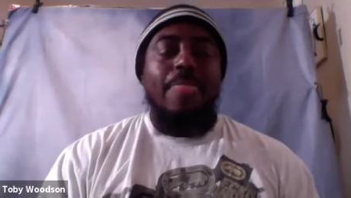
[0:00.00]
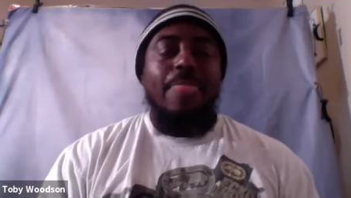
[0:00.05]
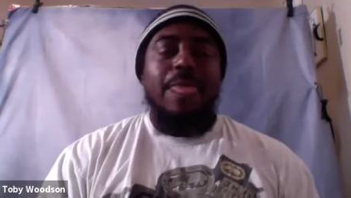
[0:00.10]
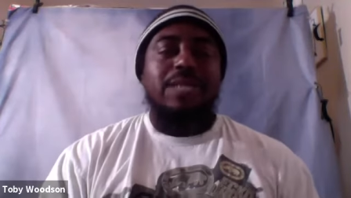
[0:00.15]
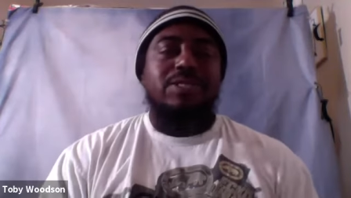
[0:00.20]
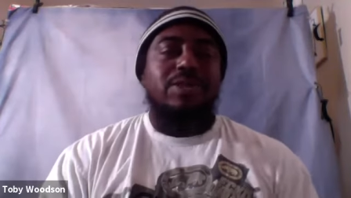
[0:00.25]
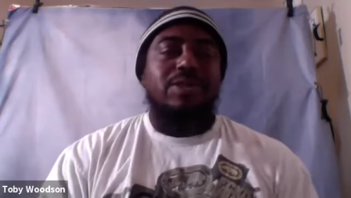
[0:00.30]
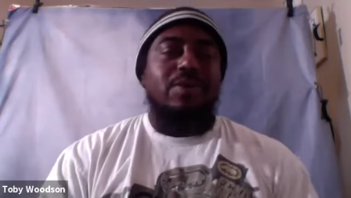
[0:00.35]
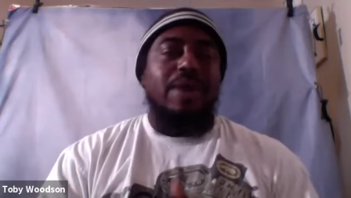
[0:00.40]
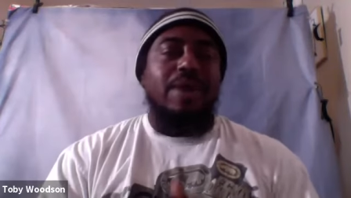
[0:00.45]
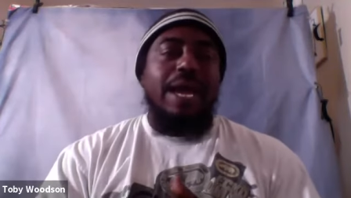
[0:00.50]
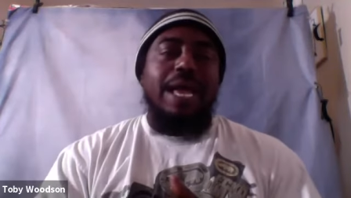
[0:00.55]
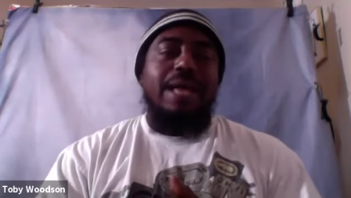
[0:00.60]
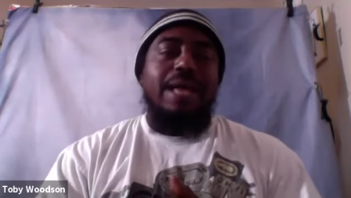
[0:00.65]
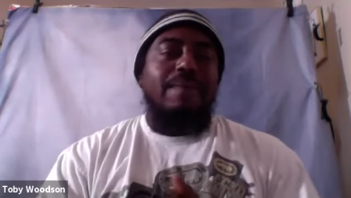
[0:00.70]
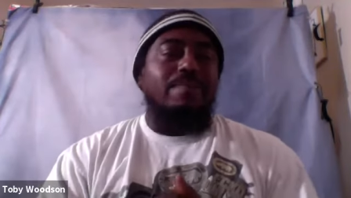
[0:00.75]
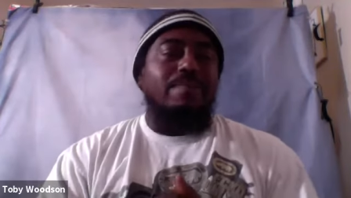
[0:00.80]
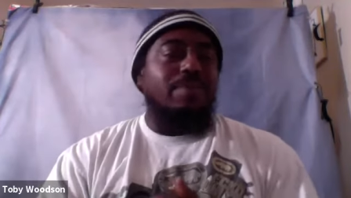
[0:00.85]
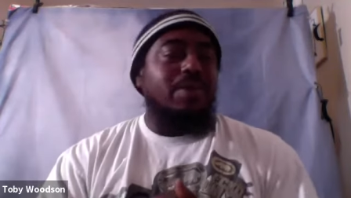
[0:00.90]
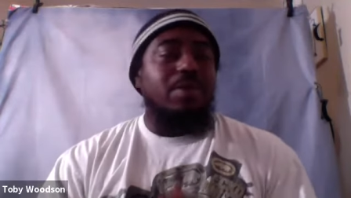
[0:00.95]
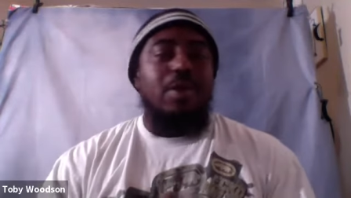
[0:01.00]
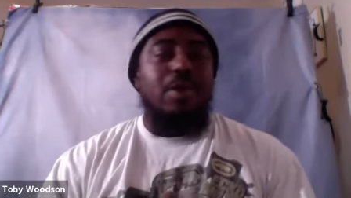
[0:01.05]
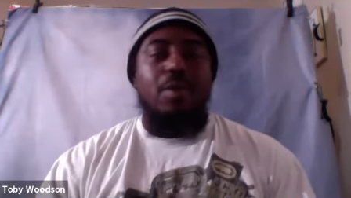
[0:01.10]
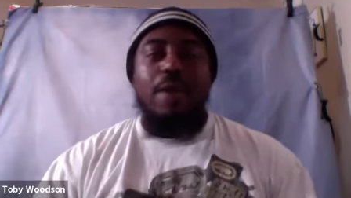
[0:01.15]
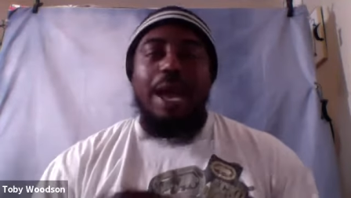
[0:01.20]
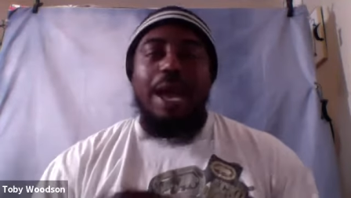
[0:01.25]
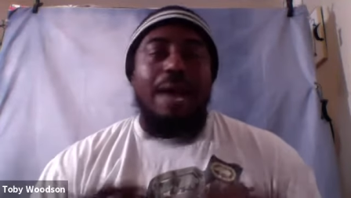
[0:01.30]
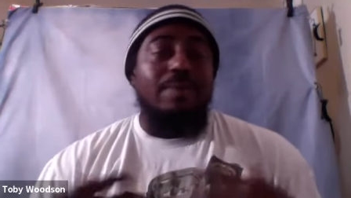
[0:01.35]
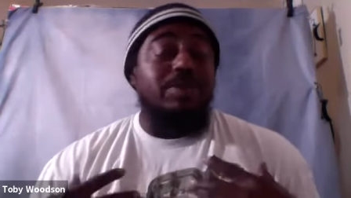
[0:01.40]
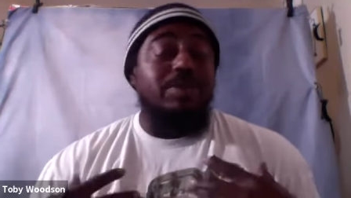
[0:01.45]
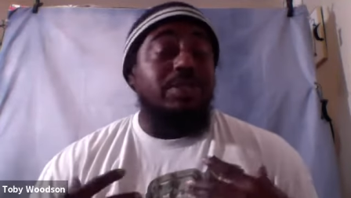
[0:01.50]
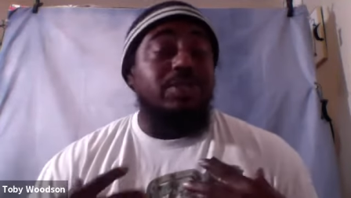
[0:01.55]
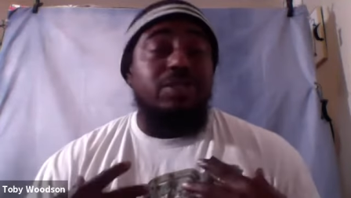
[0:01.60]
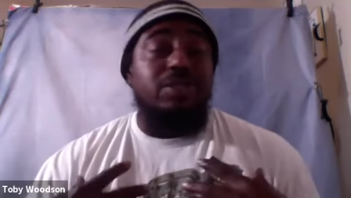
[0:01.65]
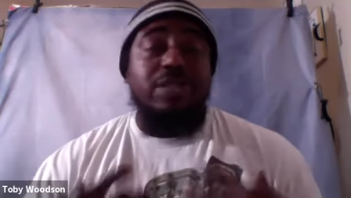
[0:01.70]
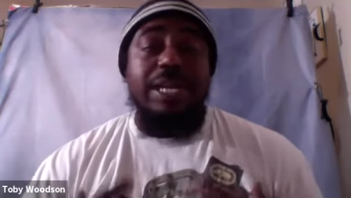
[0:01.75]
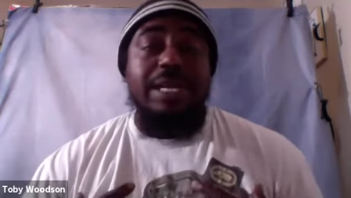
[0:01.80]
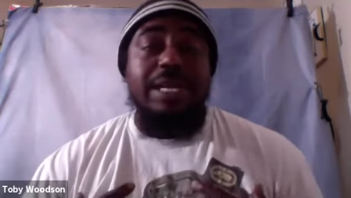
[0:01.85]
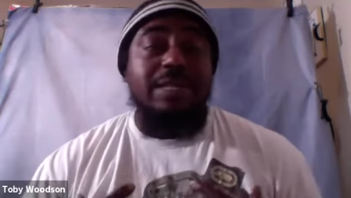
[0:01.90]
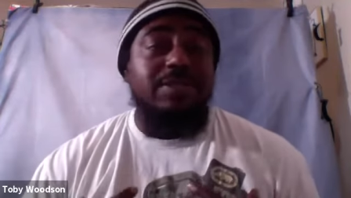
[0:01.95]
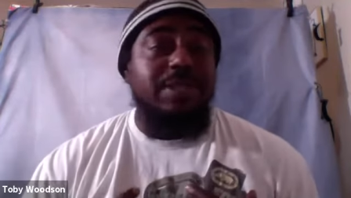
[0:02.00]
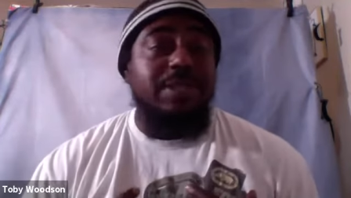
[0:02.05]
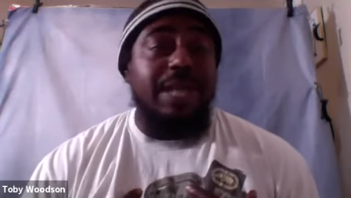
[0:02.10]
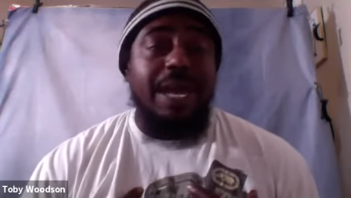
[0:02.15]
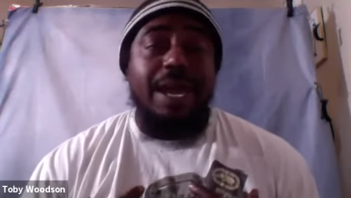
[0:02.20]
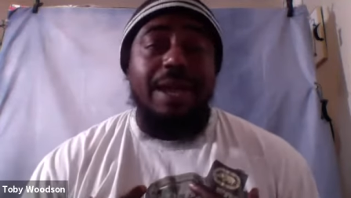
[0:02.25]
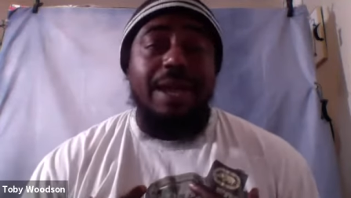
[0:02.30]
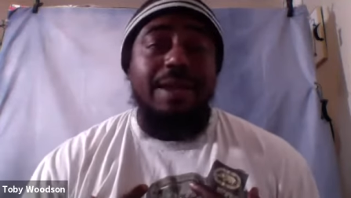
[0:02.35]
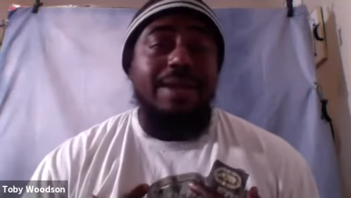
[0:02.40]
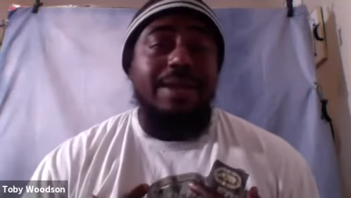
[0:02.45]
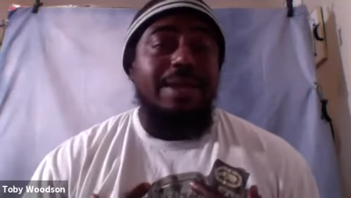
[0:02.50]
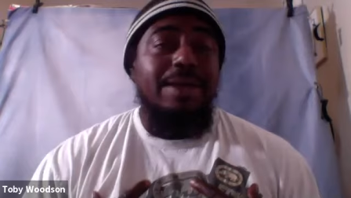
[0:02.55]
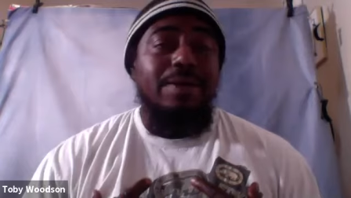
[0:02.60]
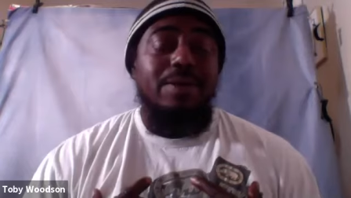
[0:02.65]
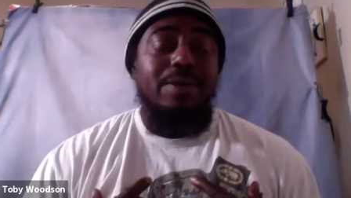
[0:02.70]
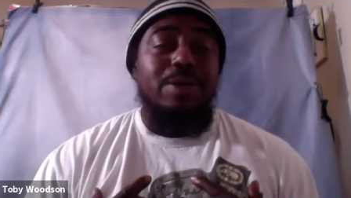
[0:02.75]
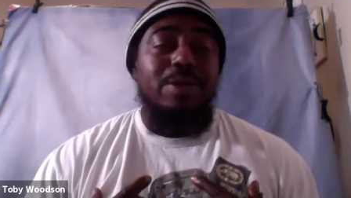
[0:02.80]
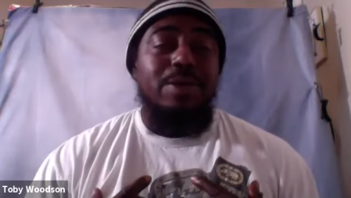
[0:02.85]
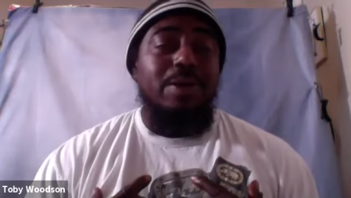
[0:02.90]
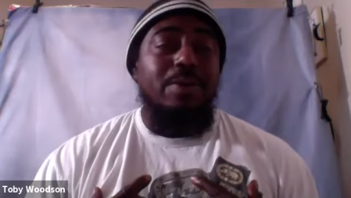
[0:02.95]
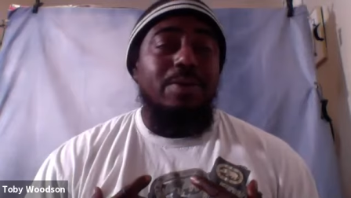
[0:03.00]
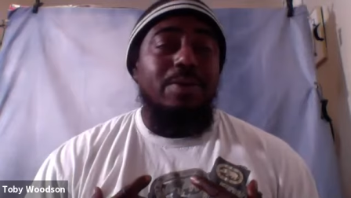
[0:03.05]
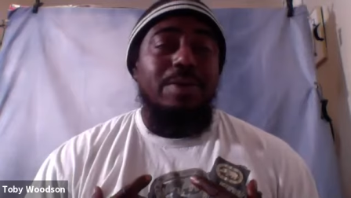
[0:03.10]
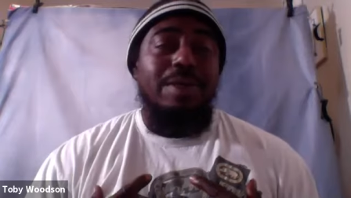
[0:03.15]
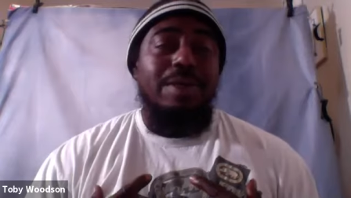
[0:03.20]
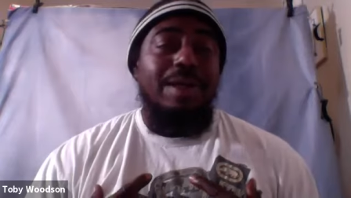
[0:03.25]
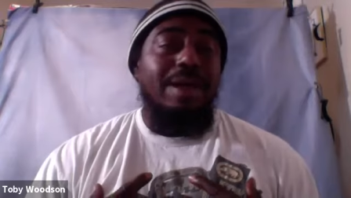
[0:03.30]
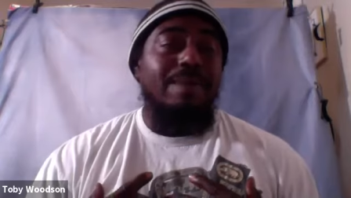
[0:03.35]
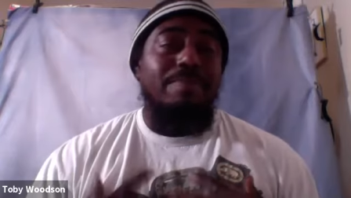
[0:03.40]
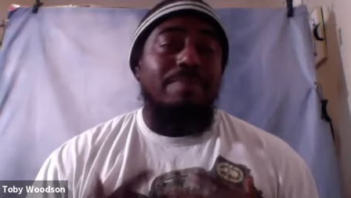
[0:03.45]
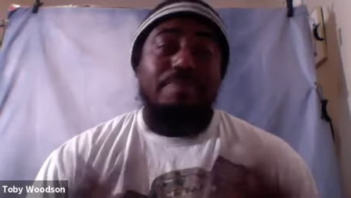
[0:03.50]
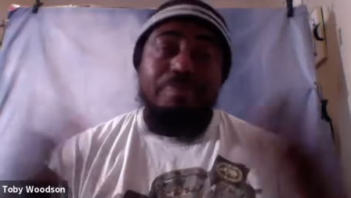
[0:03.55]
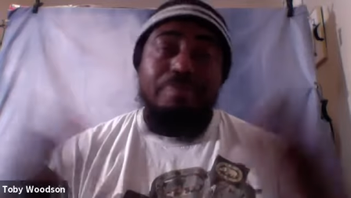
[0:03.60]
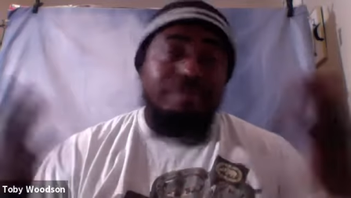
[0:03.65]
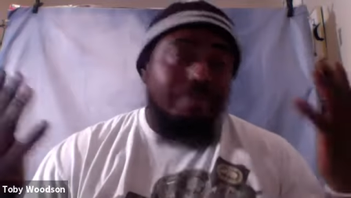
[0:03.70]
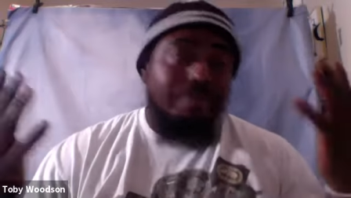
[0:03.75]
And so I, you know, I was a jeans guy. You know, I'm